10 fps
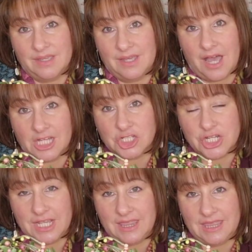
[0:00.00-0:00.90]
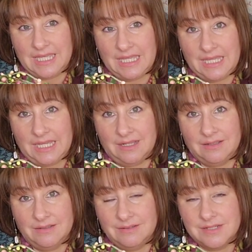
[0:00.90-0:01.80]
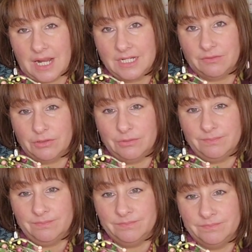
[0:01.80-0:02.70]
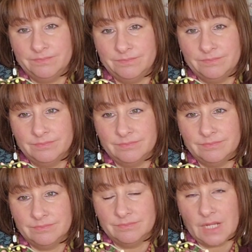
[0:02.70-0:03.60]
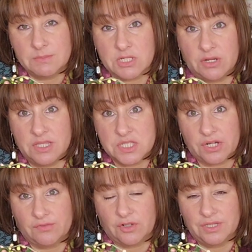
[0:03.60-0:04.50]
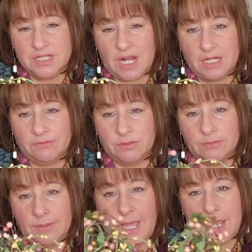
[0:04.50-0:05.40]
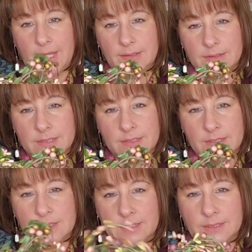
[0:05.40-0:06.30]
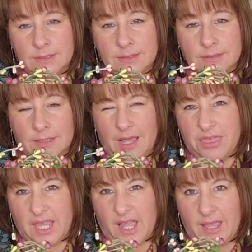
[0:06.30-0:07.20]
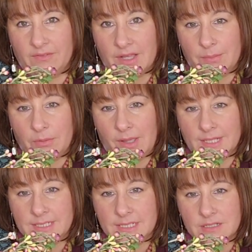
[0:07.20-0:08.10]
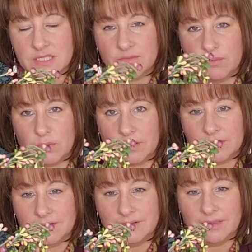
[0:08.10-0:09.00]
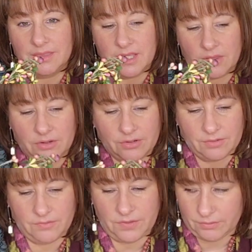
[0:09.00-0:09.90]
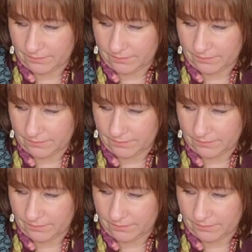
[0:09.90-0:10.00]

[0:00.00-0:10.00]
hutch in the dining room. I'm sorry, the server in the dining room, and I think I have a couple ideas for the other few.